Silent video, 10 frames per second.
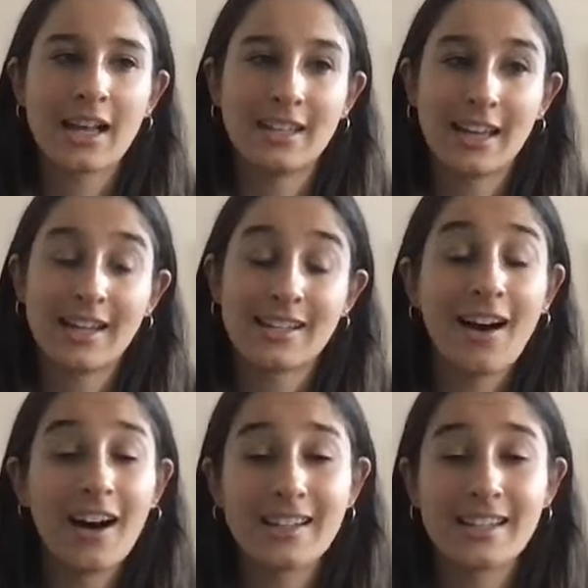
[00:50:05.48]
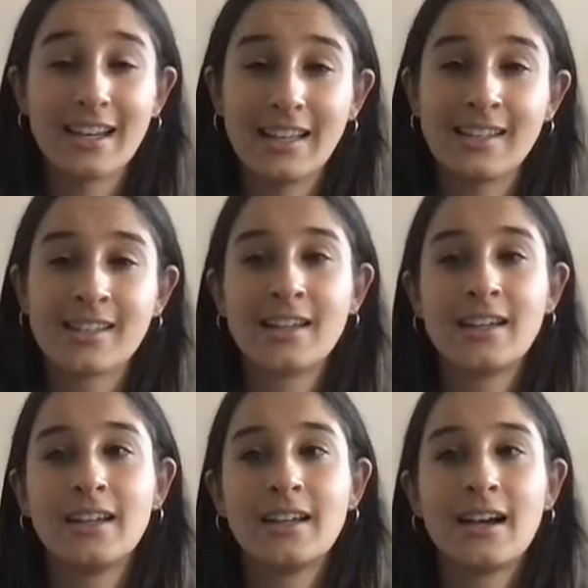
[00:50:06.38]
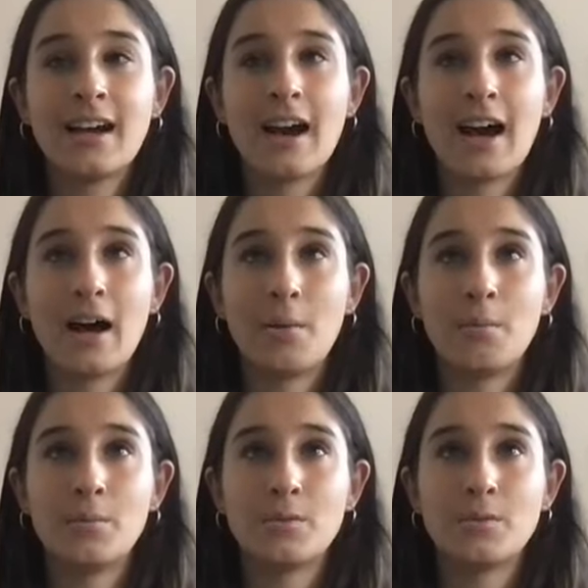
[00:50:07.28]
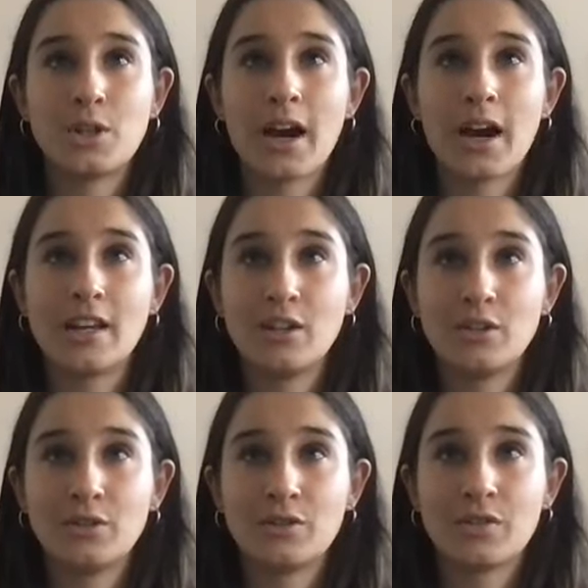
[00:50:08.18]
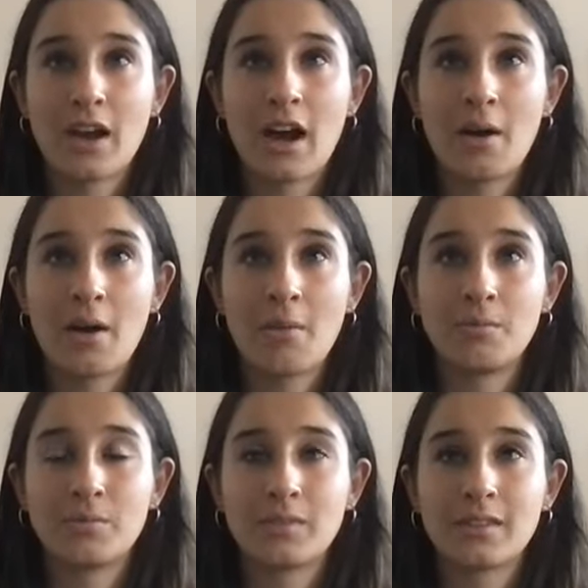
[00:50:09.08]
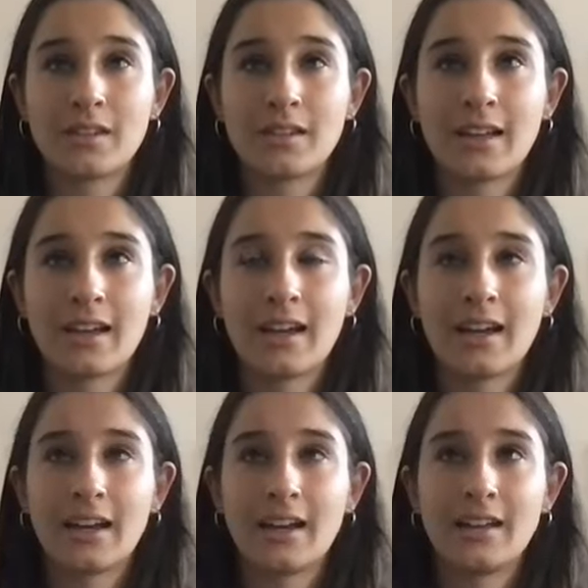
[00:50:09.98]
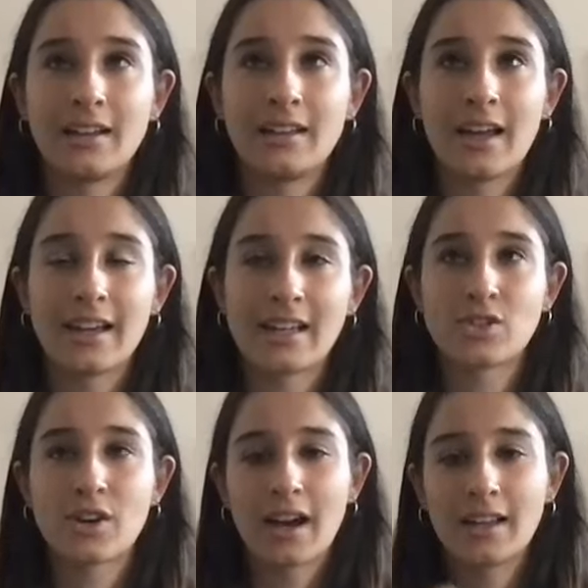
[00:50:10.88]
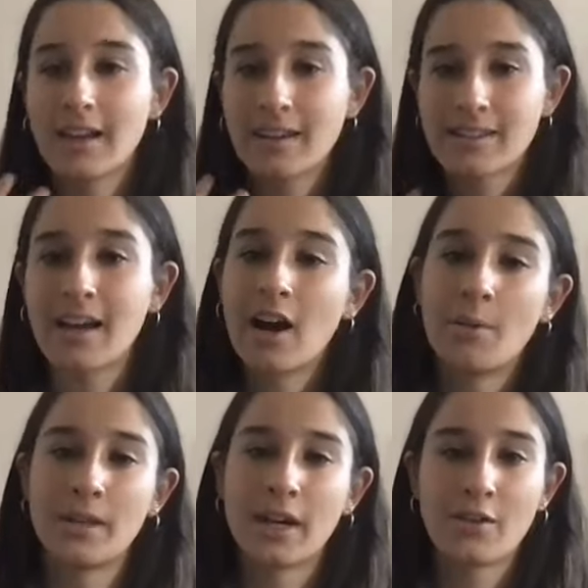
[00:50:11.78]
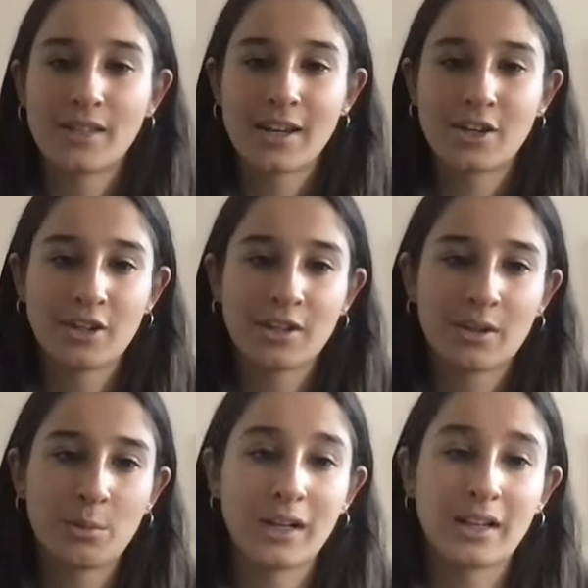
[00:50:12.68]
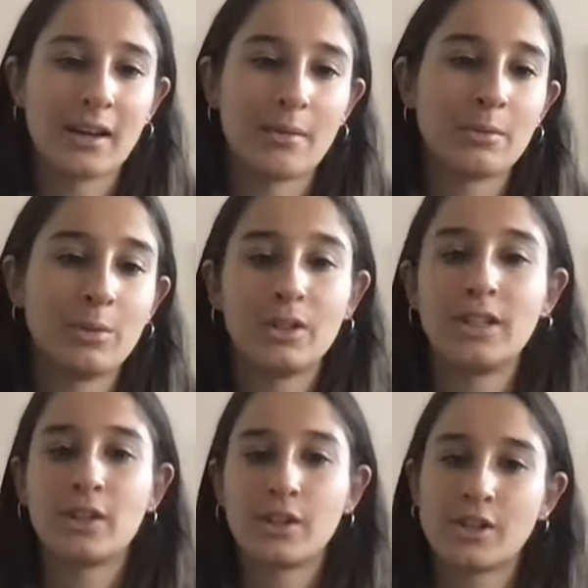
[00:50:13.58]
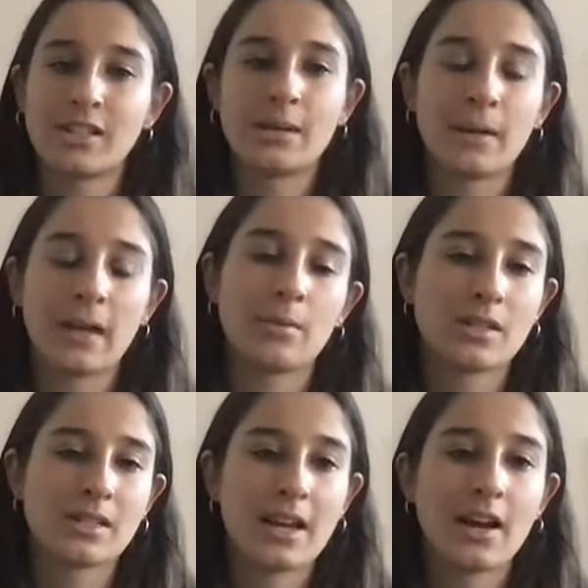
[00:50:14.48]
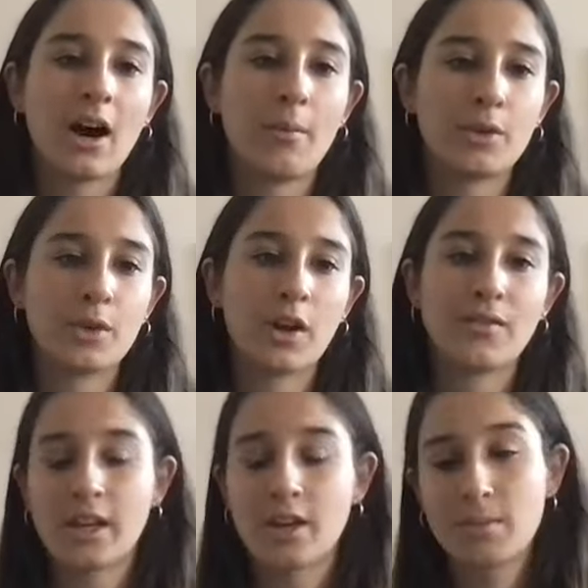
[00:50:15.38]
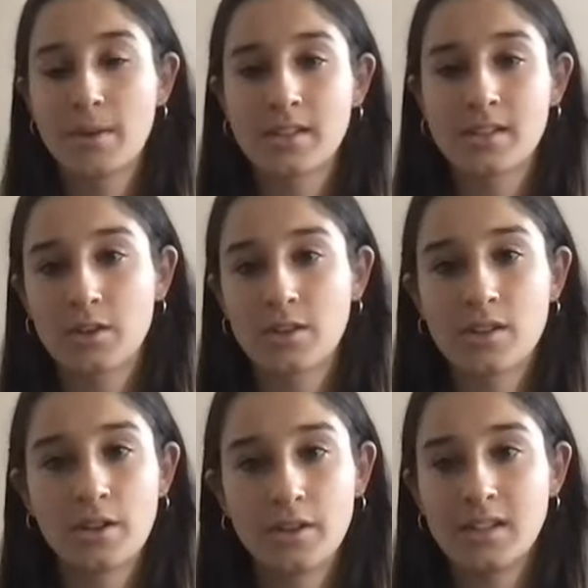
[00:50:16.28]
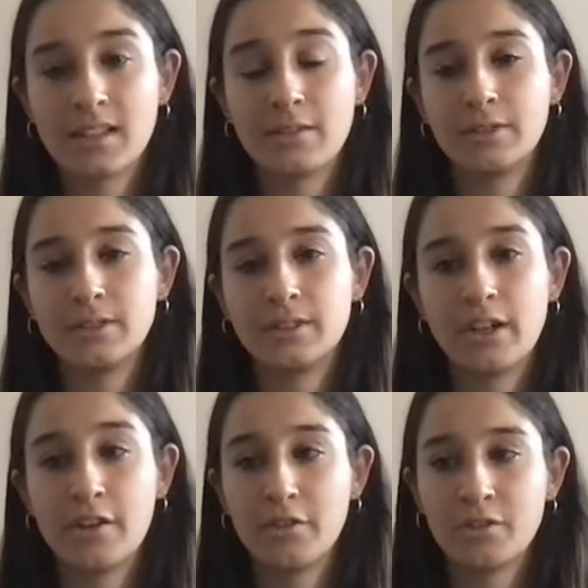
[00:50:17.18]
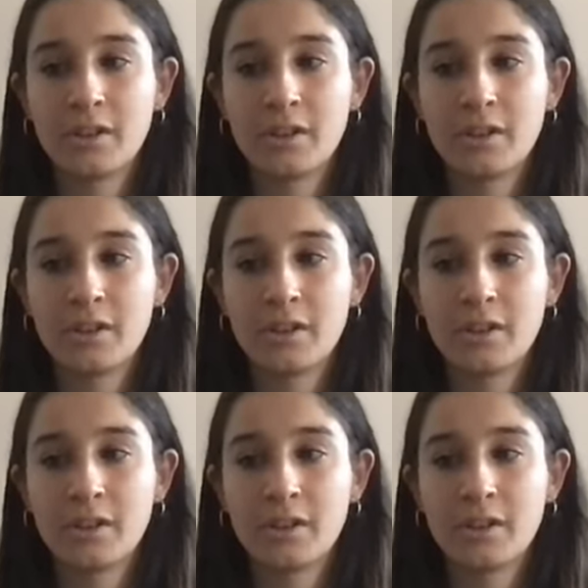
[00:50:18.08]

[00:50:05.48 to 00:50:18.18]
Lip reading: And then as hard as it is, to kind of I guess try like stay calm in that conversation. But again, I'm completely acknowledging that being able to stay calm through a conversation about sexual assault is a level of